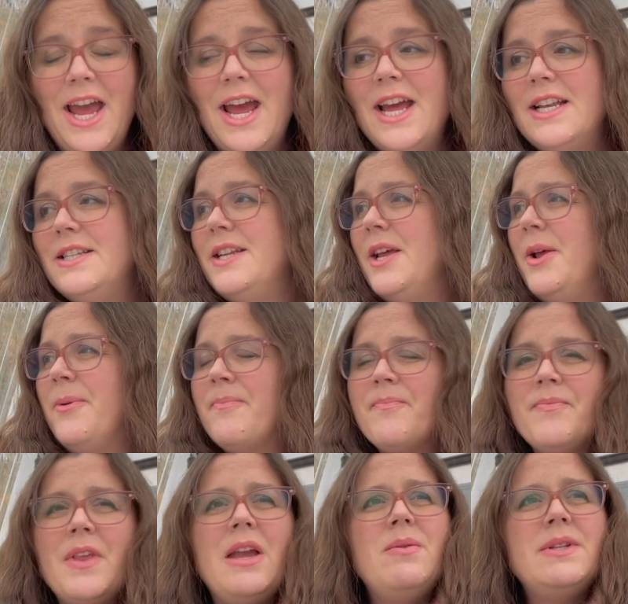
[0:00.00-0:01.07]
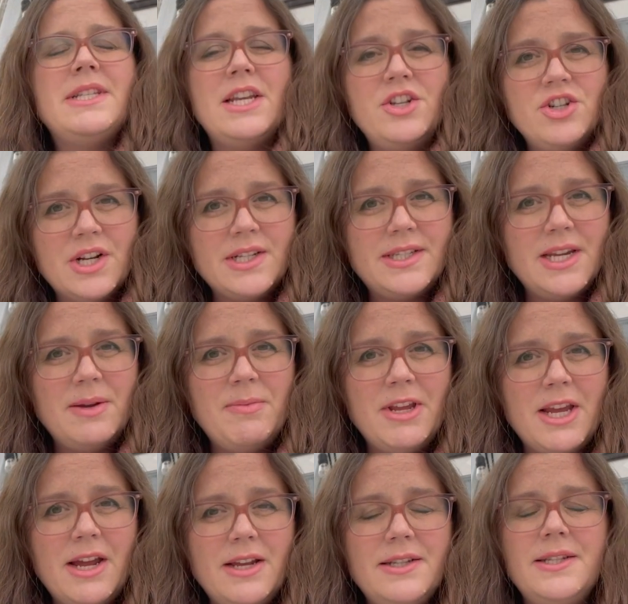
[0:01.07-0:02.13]
And it was interesting
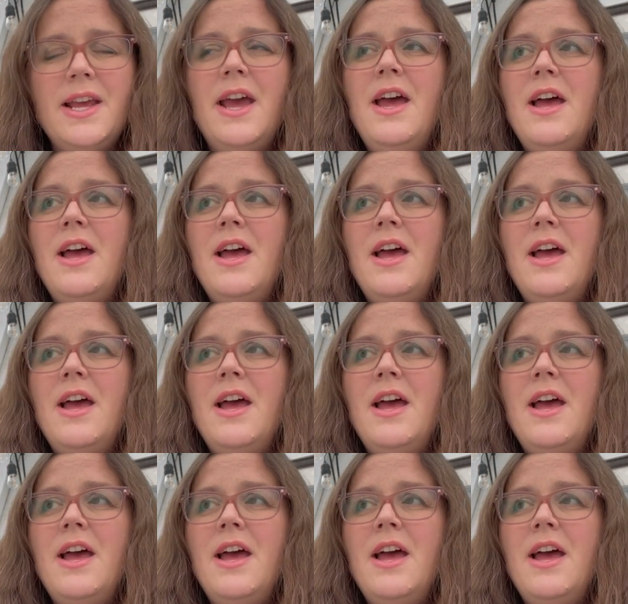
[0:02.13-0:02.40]
because